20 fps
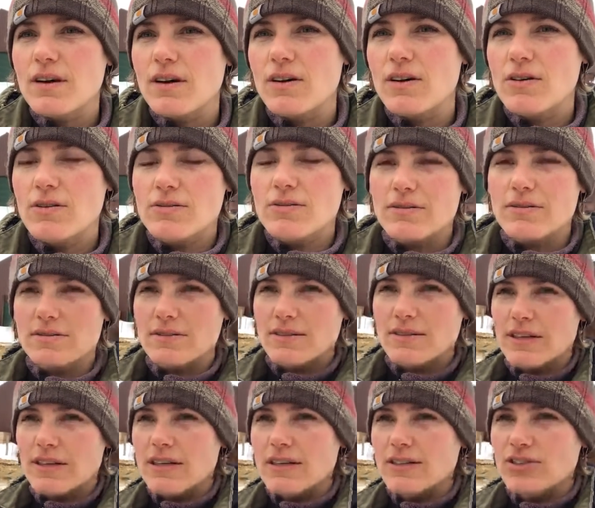Oh,
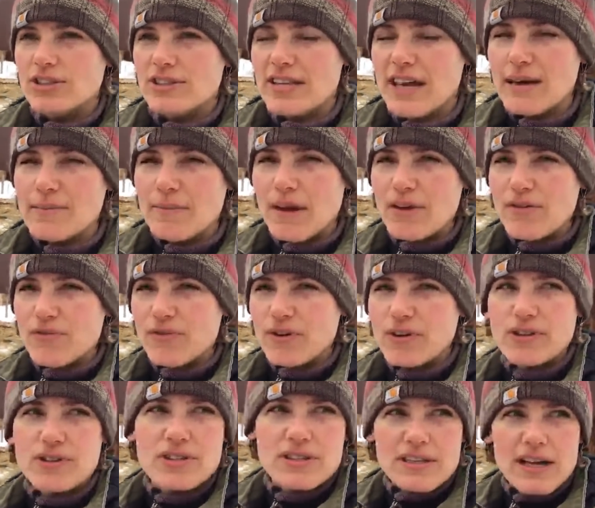just had my
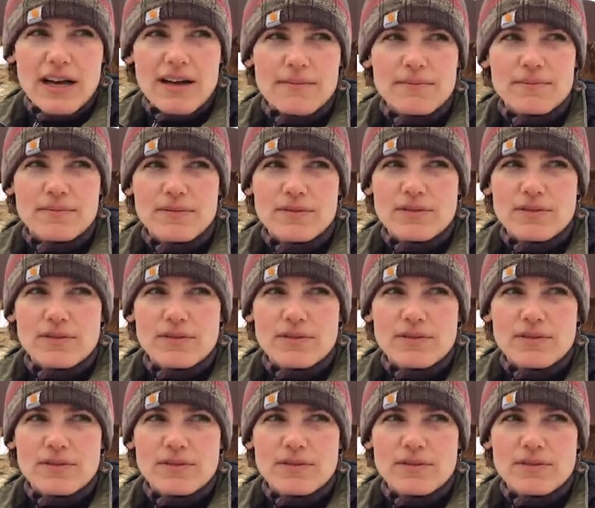first, get